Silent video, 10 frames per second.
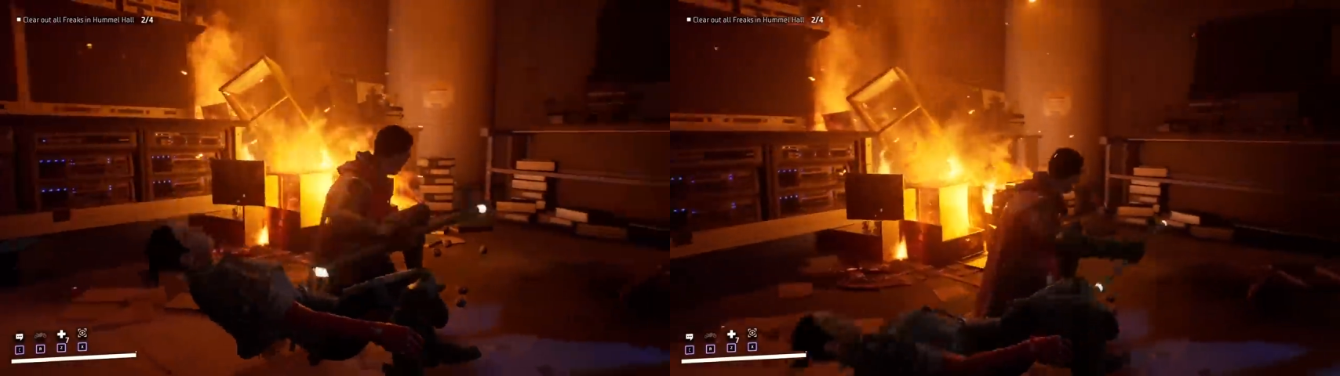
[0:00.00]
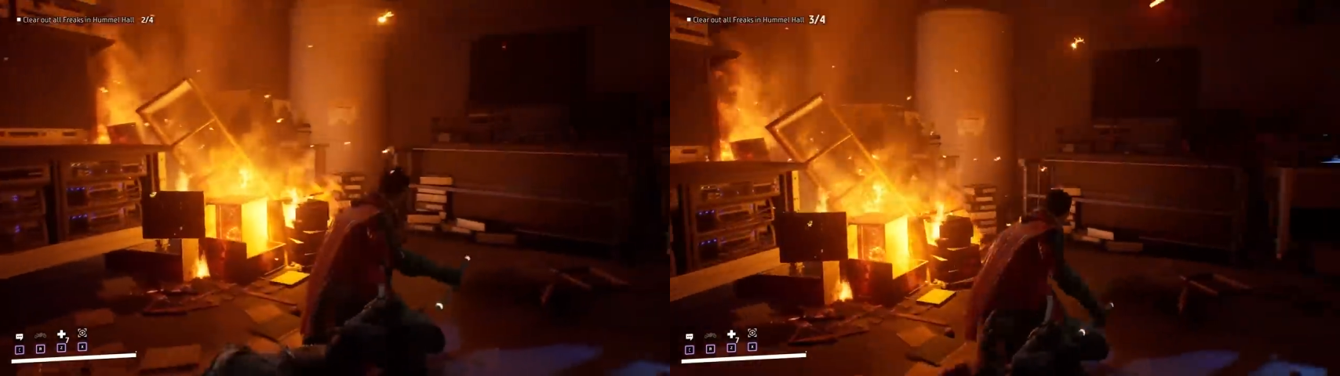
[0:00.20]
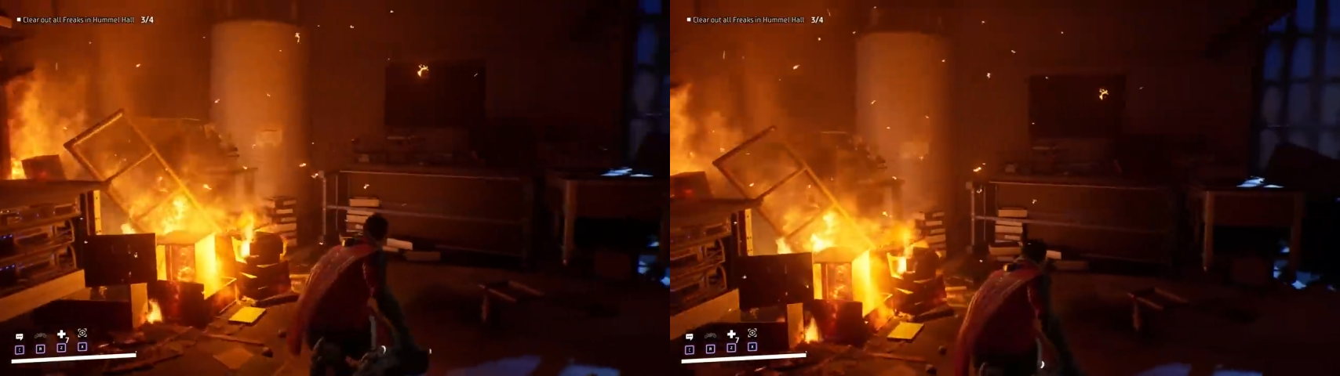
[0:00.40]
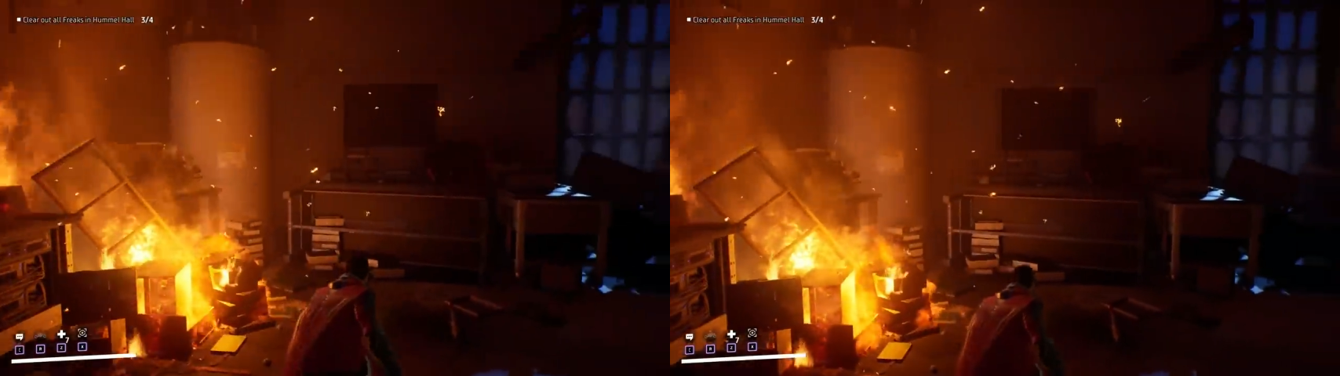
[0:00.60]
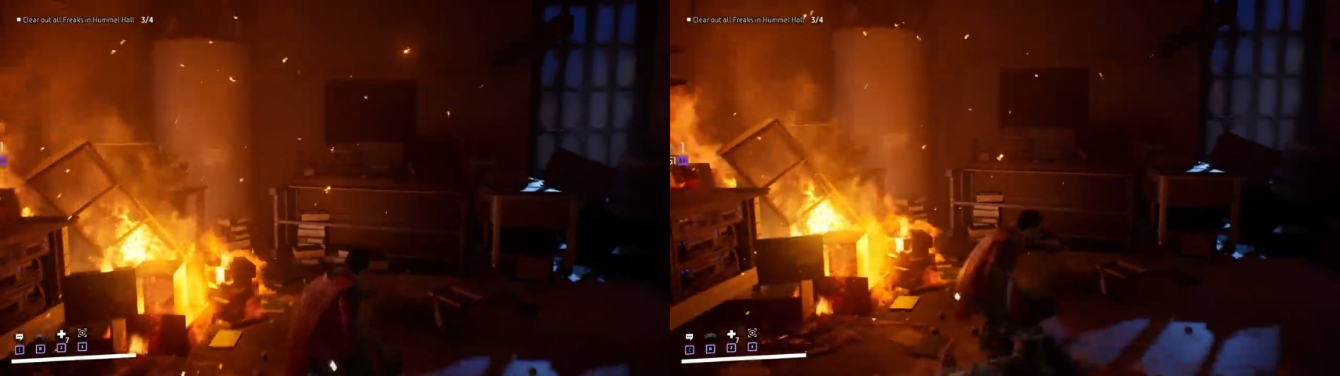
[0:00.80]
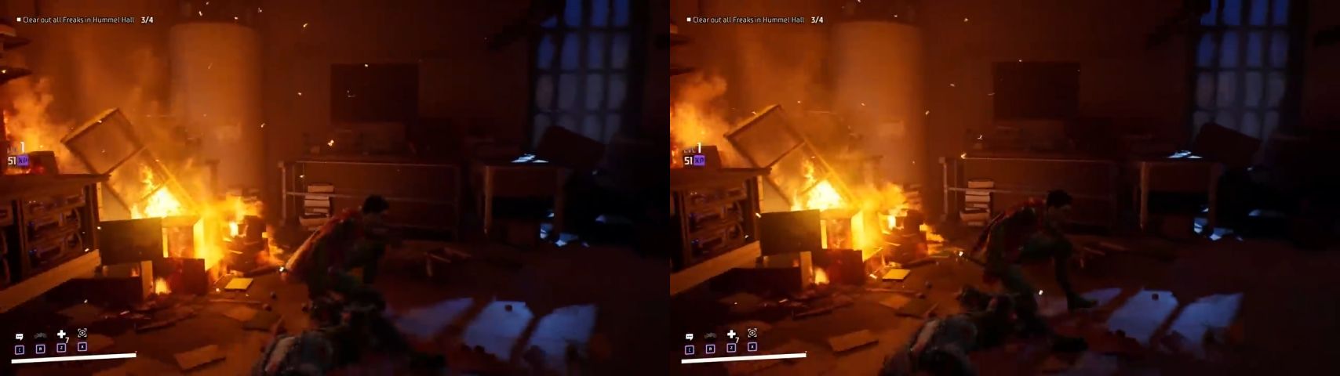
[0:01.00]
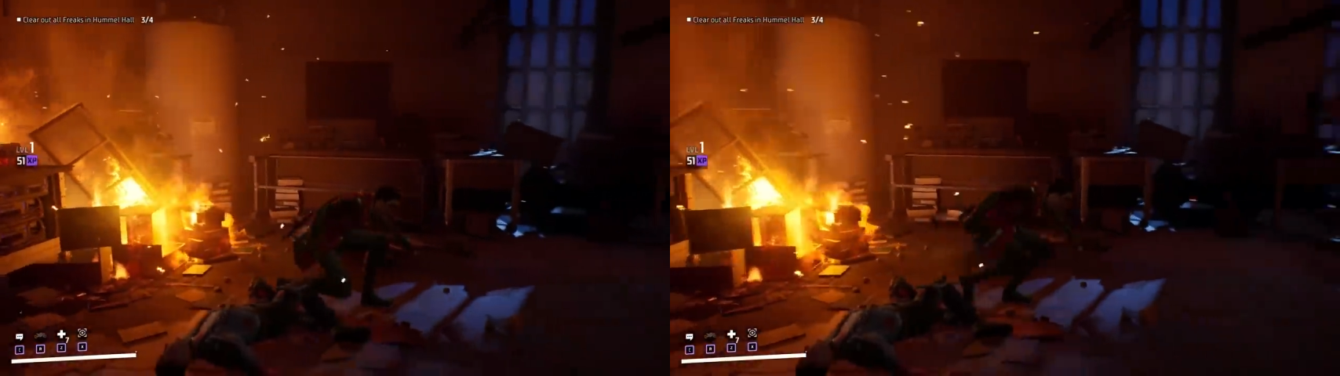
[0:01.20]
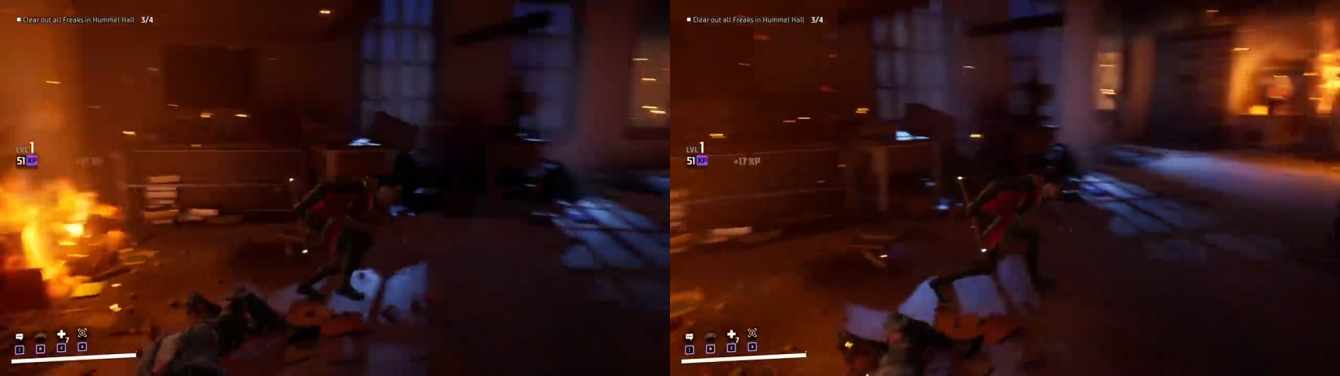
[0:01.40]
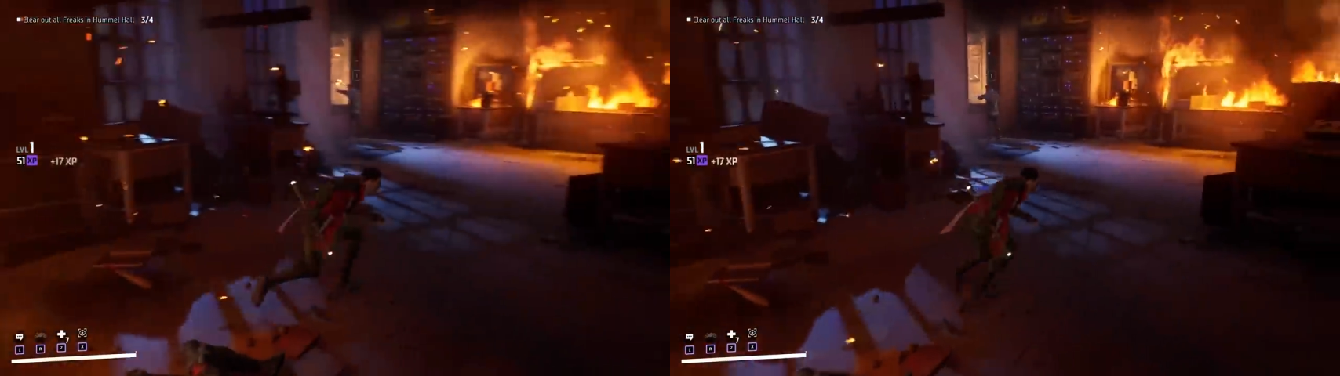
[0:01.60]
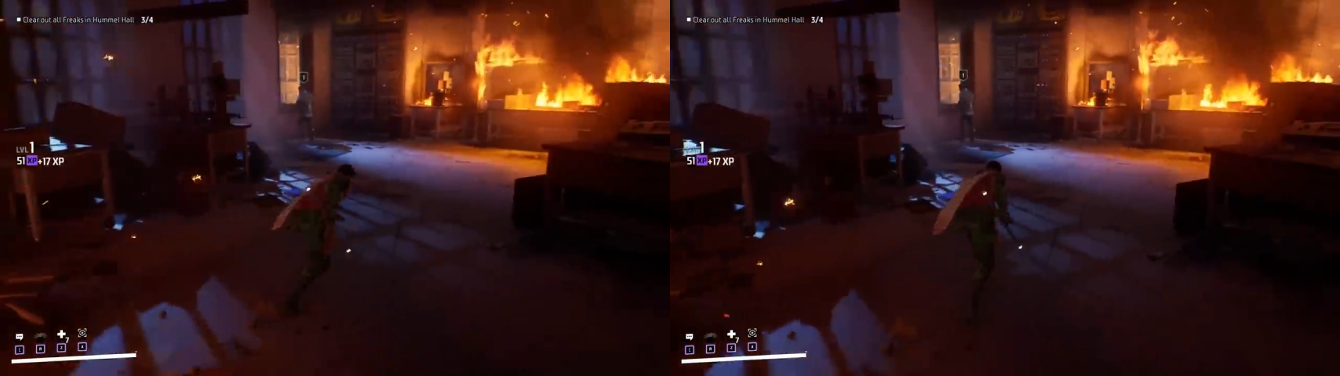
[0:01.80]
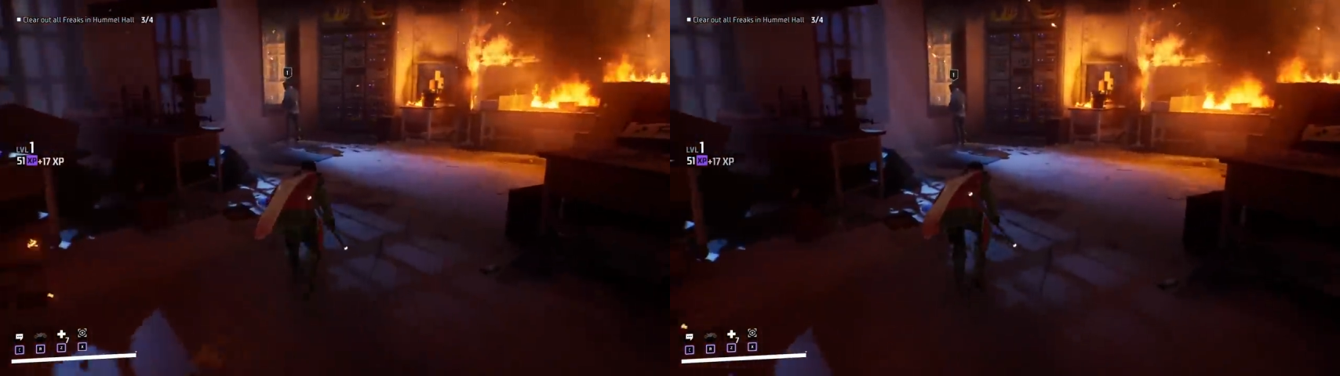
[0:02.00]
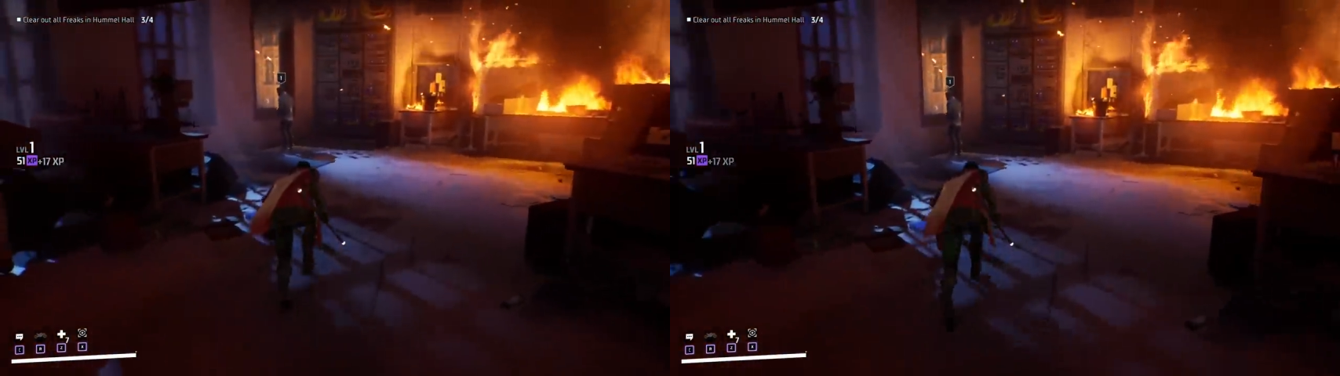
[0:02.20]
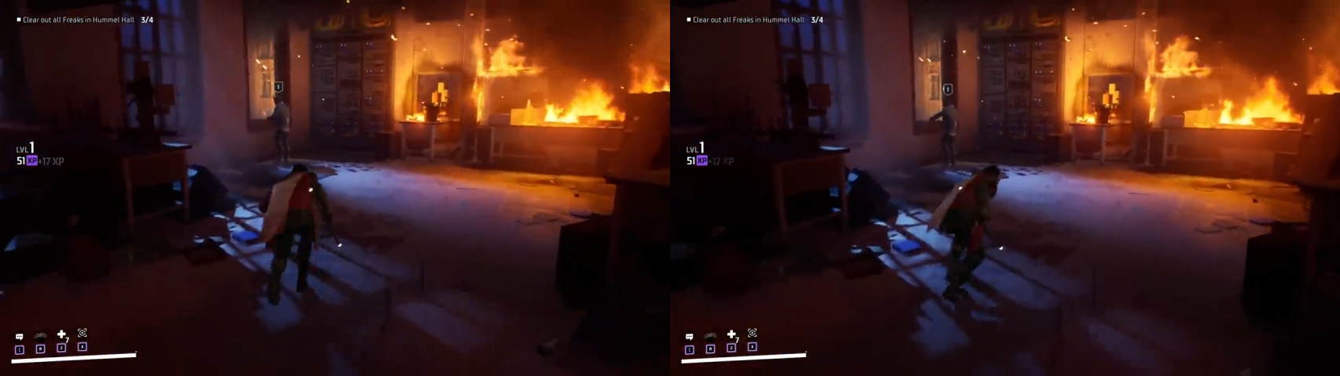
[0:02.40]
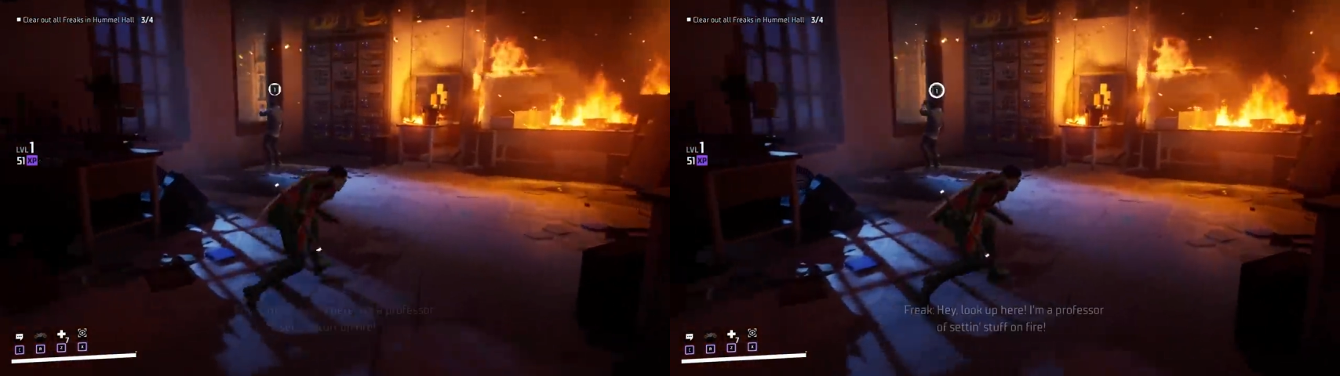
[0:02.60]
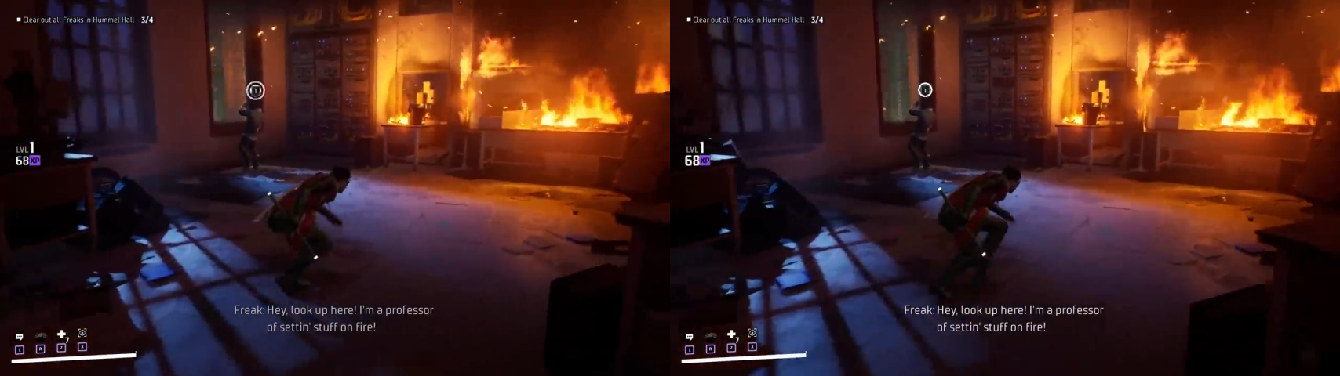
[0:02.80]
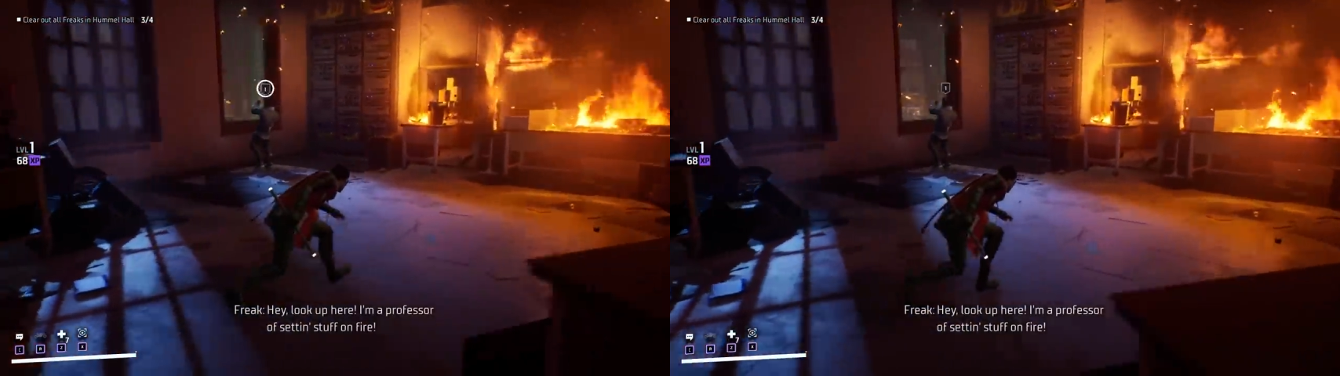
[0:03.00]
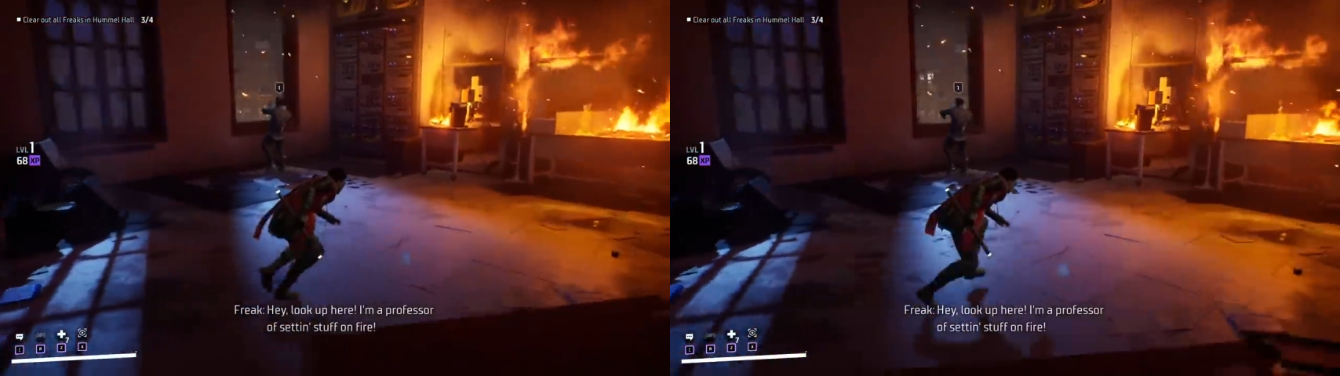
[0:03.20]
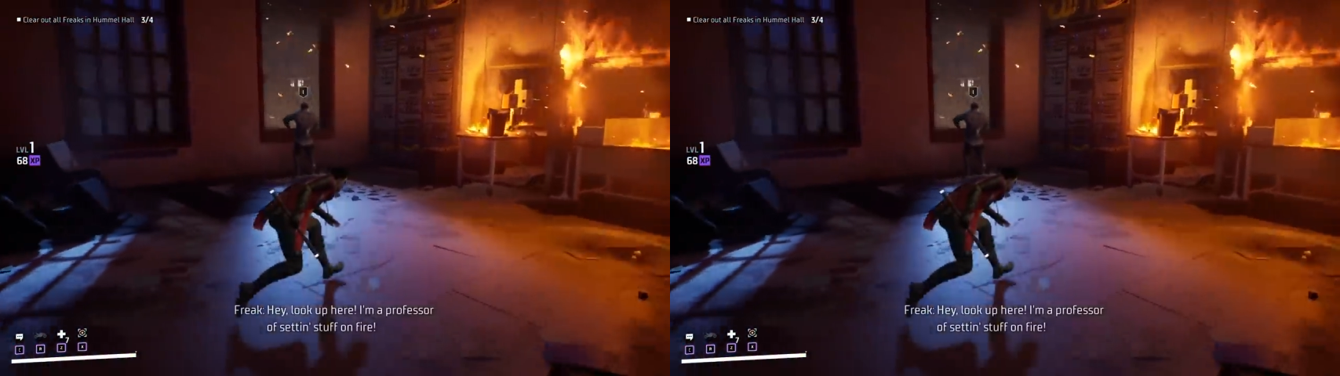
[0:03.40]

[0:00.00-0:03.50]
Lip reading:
[unreadable: no face in view]